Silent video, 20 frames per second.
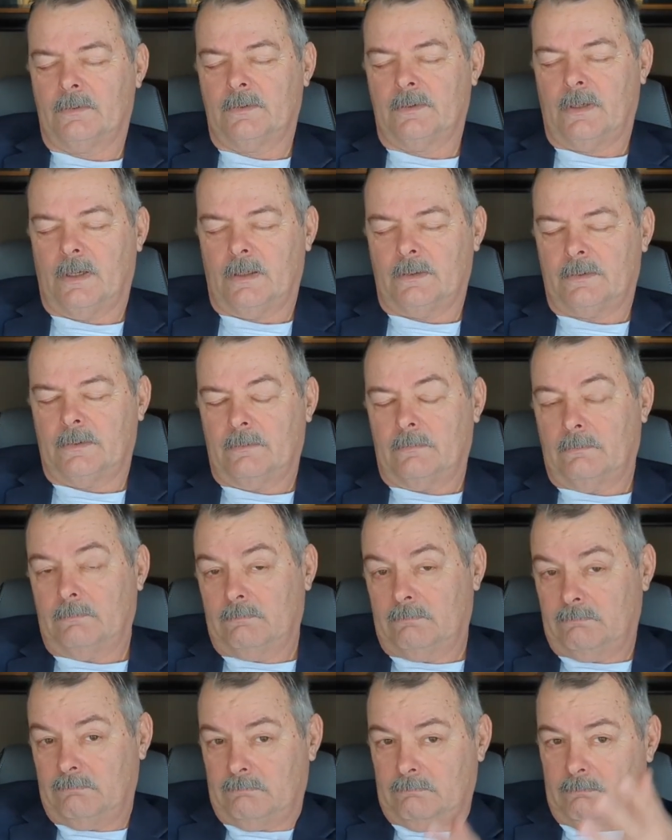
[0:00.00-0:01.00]
talk to
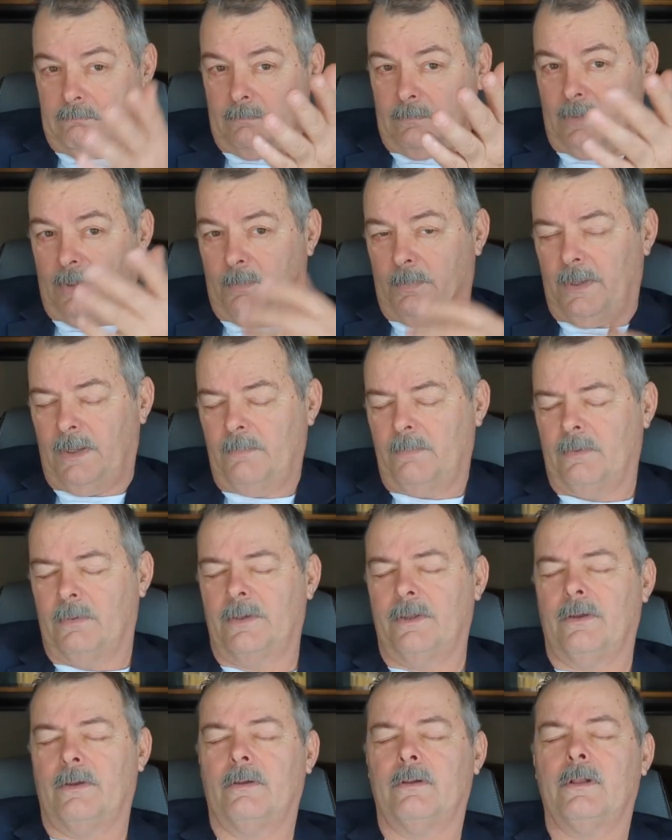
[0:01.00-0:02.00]
the people
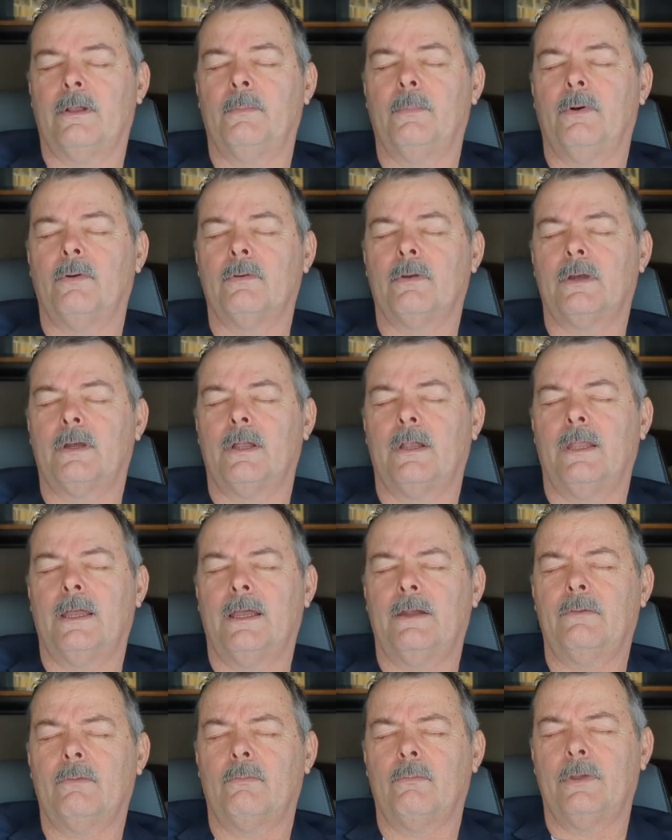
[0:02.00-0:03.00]
here about
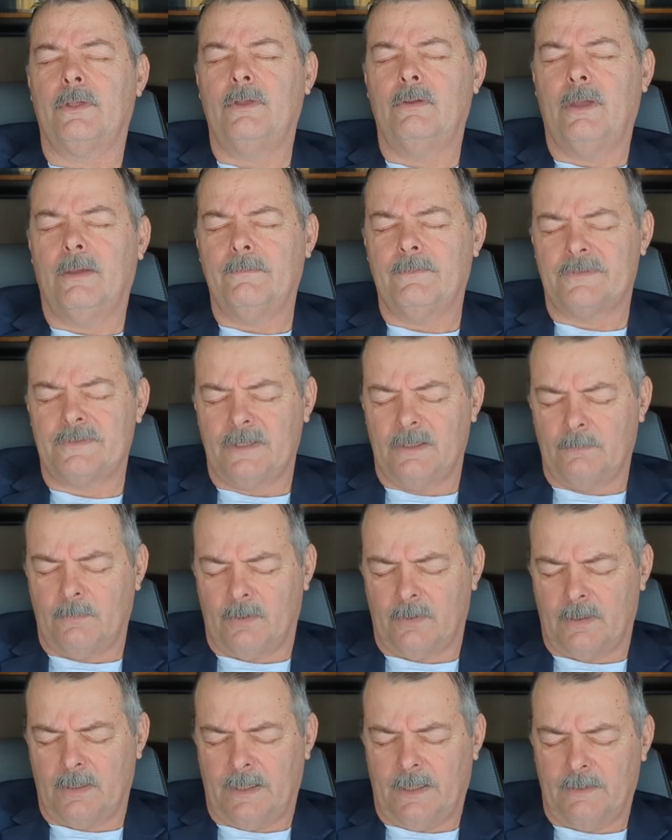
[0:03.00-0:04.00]
collateral, what you have to say
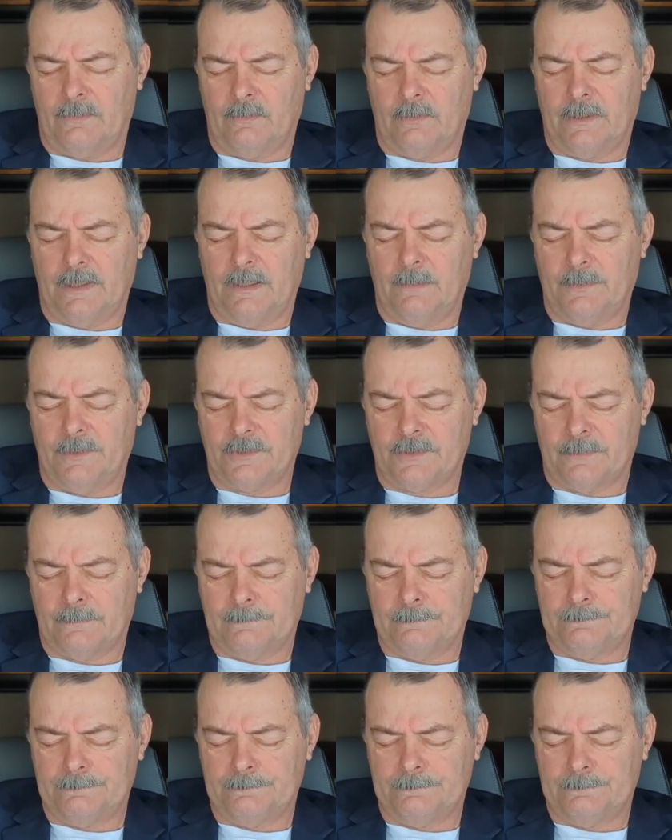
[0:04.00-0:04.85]
about collateral damage.